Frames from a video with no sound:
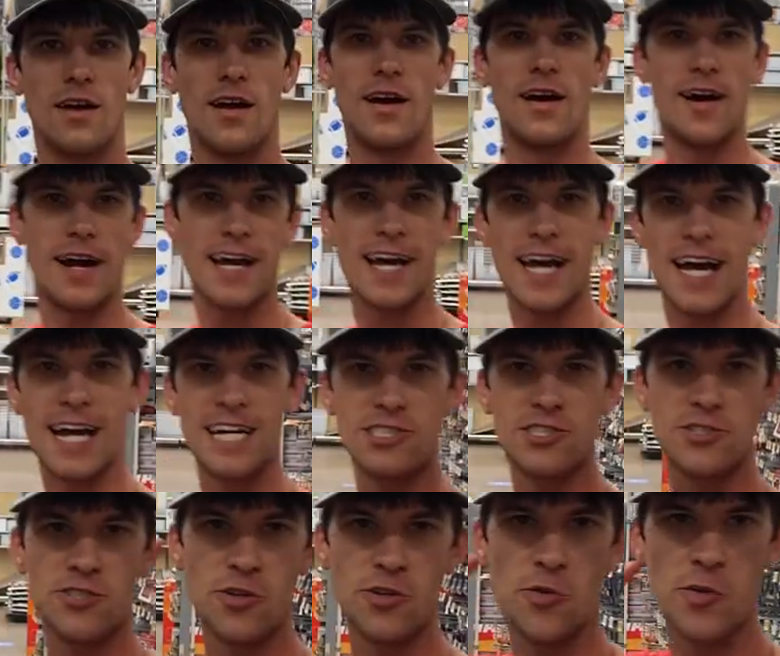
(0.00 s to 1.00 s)
All right, guys,
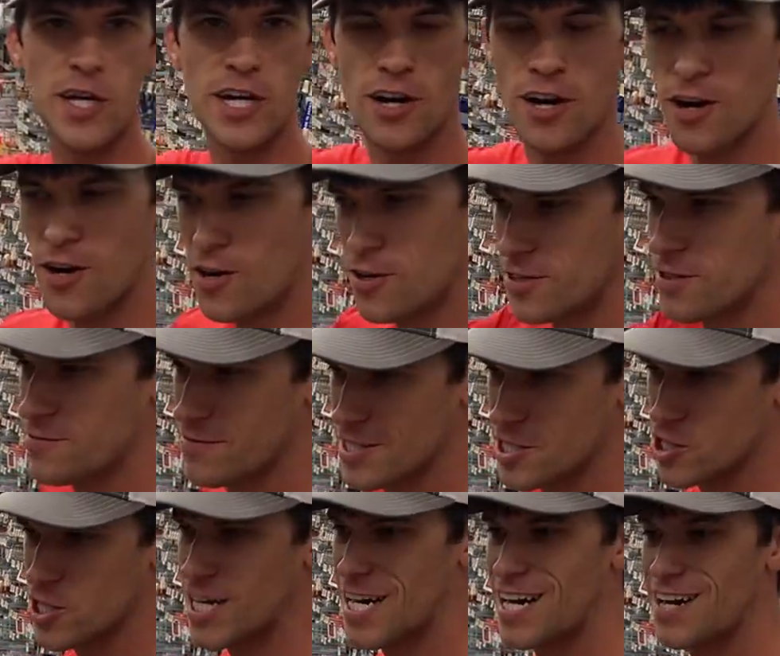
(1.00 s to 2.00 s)
so we are on the
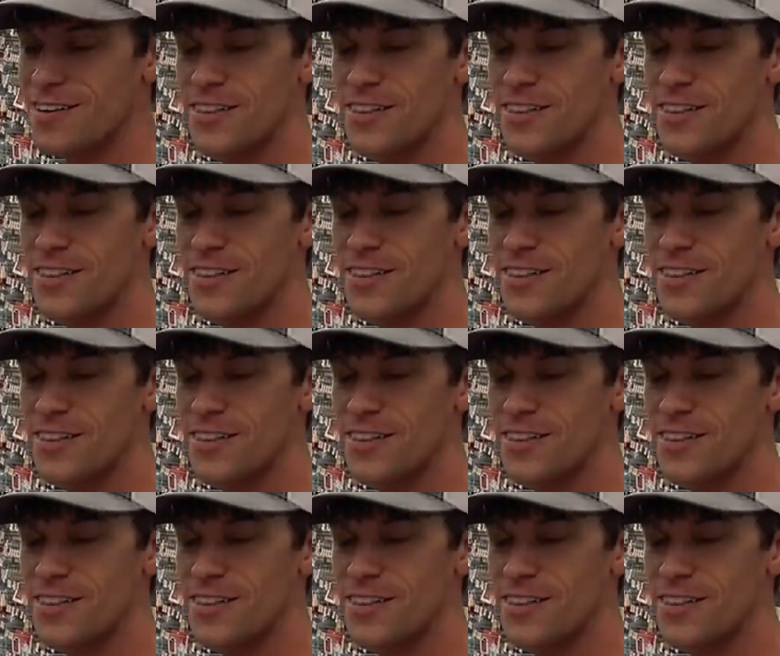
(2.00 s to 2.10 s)
fishing aisle.